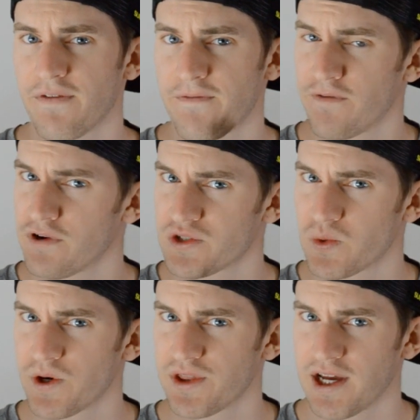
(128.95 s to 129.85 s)
first
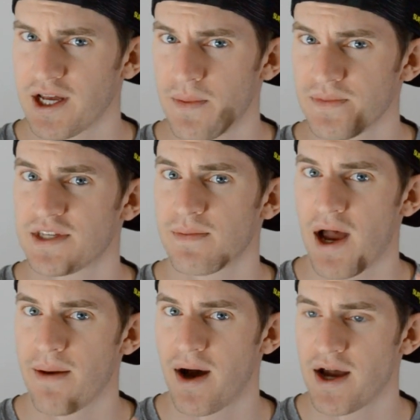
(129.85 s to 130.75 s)
word that comes to
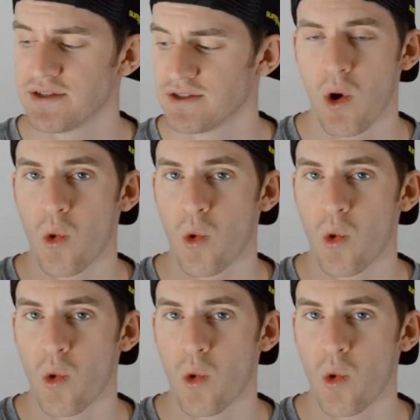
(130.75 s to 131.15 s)
my mind